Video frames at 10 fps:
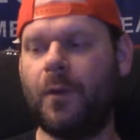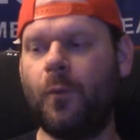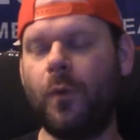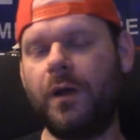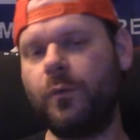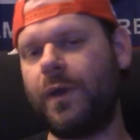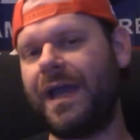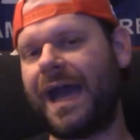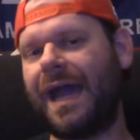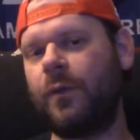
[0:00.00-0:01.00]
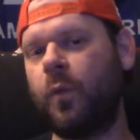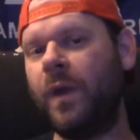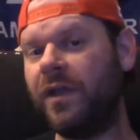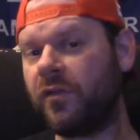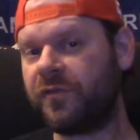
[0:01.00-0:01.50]
one way I
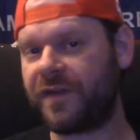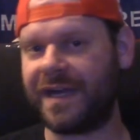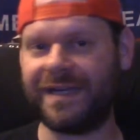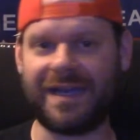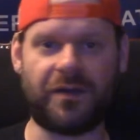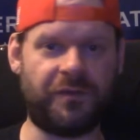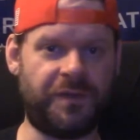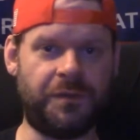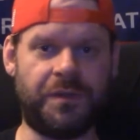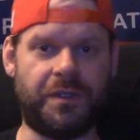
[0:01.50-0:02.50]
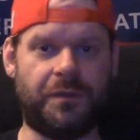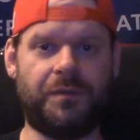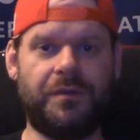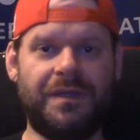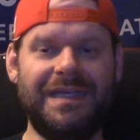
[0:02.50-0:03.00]
will find out if you
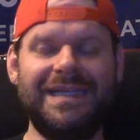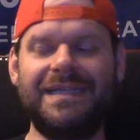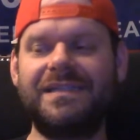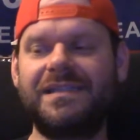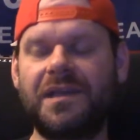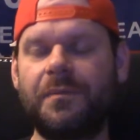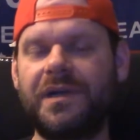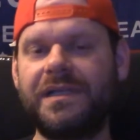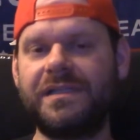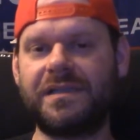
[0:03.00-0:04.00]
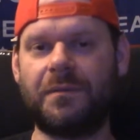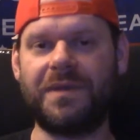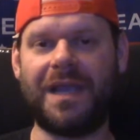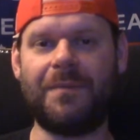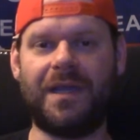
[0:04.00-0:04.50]
do is somebody
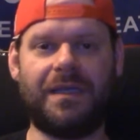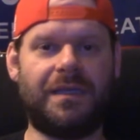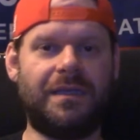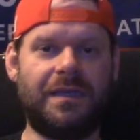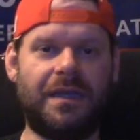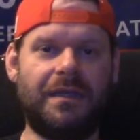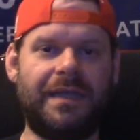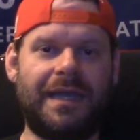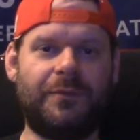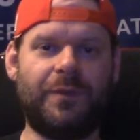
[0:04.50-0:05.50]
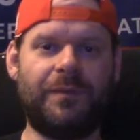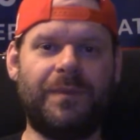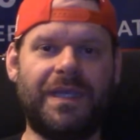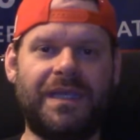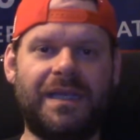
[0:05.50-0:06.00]
someday might get in contact with
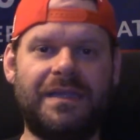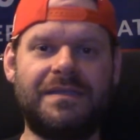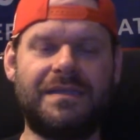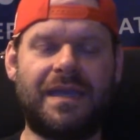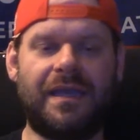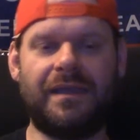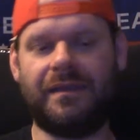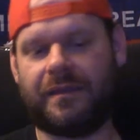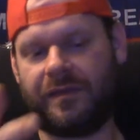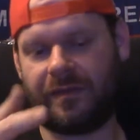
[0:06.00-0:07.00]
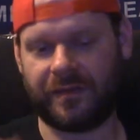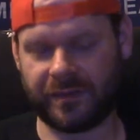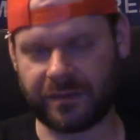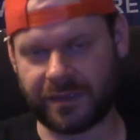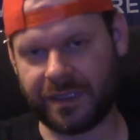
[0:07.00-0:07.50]
me and say, this is a
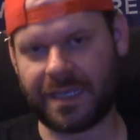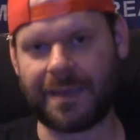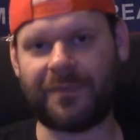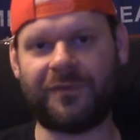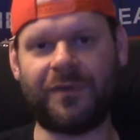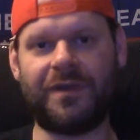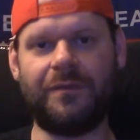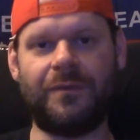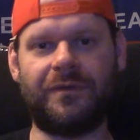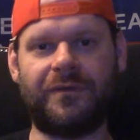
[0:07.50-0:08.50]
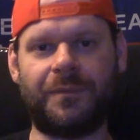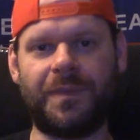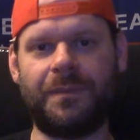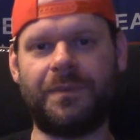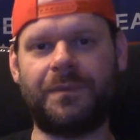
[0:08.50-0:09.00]
screen cap of what one of your
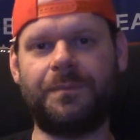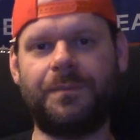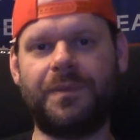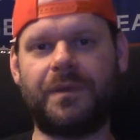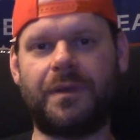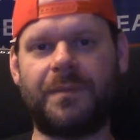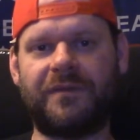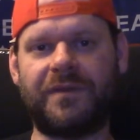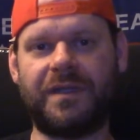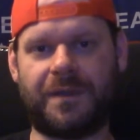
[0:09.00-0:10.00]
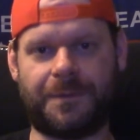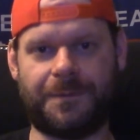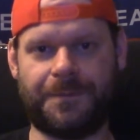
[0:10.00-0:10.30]
people put on my video.